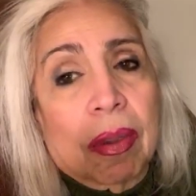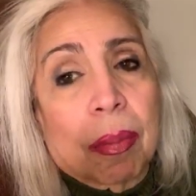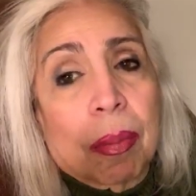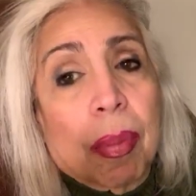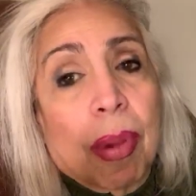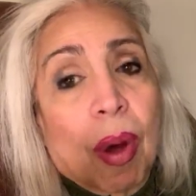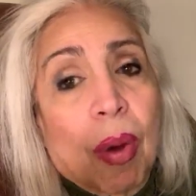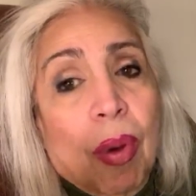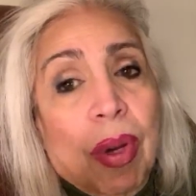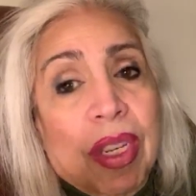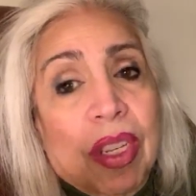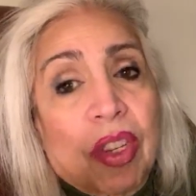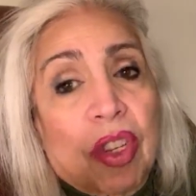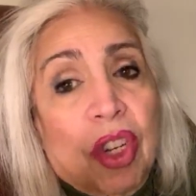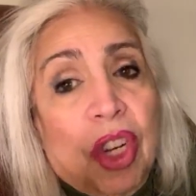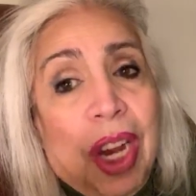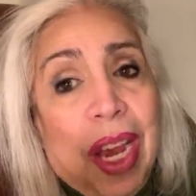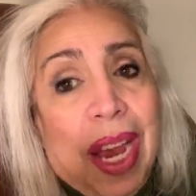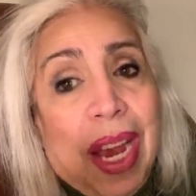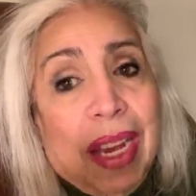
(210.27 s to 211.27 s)
bogus
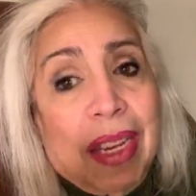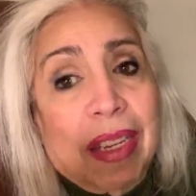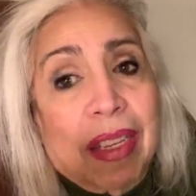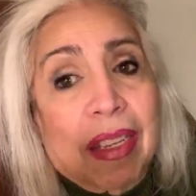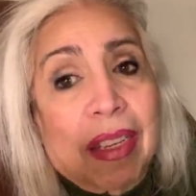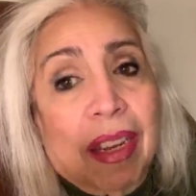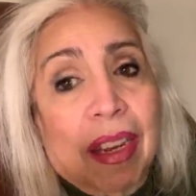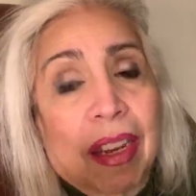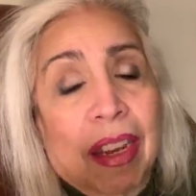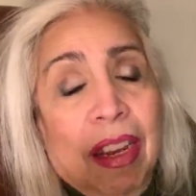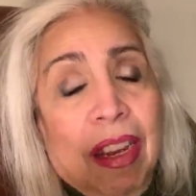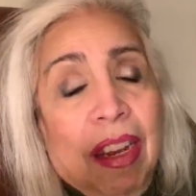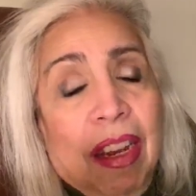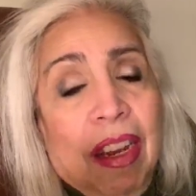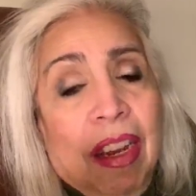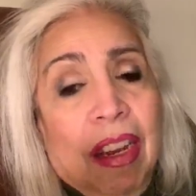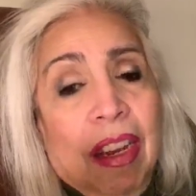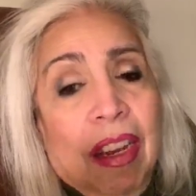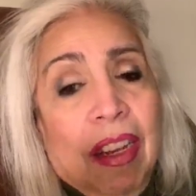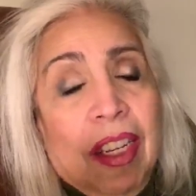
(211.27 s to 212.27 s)
checks
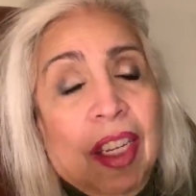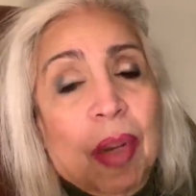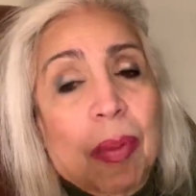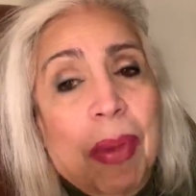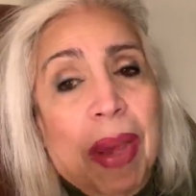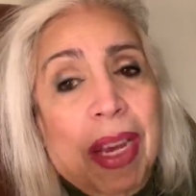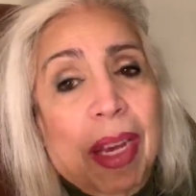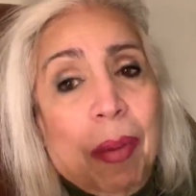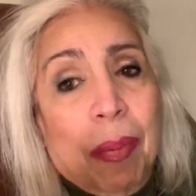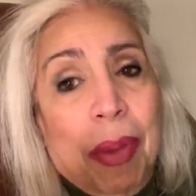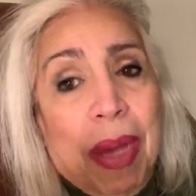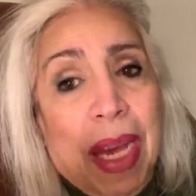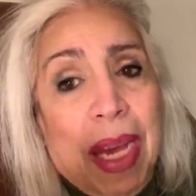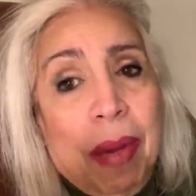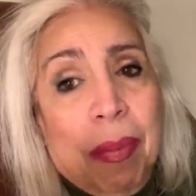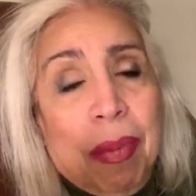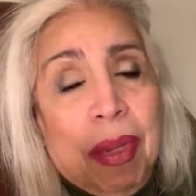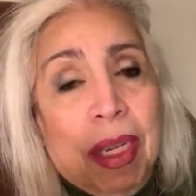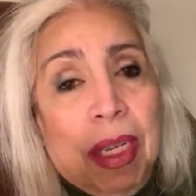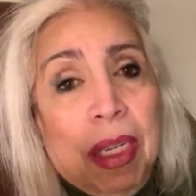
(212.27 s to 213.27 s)
to make a
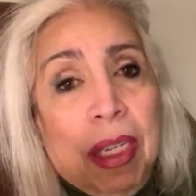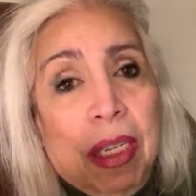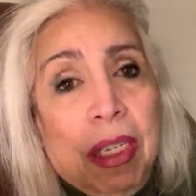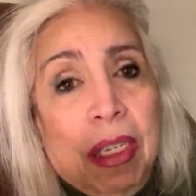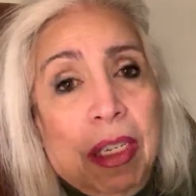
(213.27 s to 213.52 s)
payment.